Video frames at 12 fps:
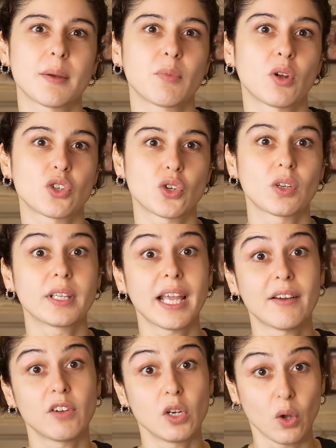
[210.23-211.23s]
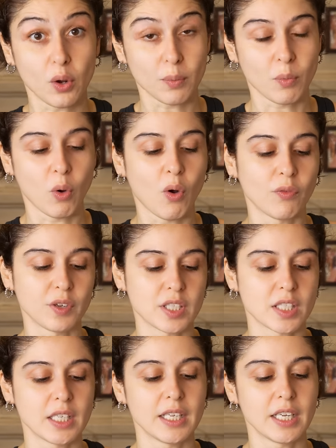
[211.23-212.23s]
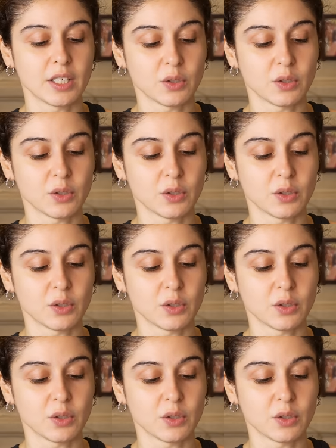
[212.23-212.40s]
I'm not sure. They have a lot more, obviously,